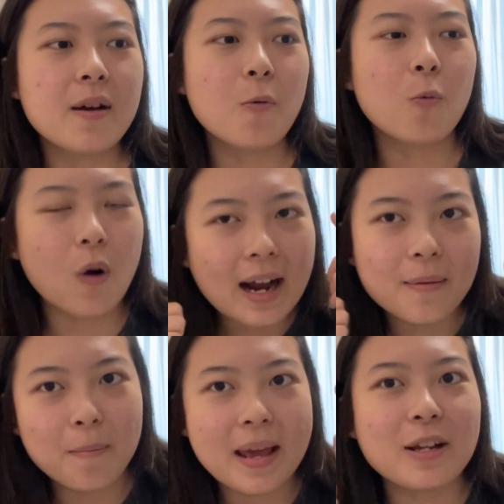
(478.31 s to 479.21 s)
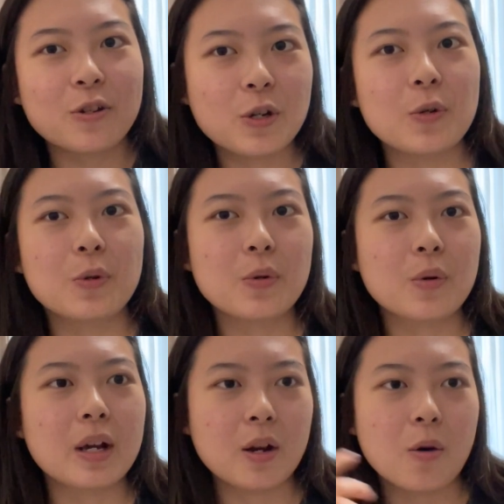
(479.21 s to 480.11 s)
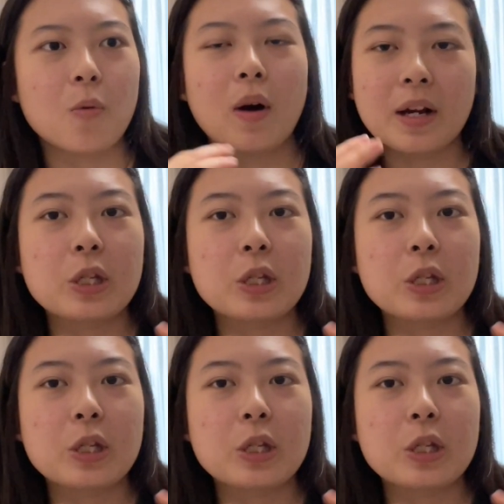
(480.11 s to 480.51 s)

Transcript: what makes you, you know, want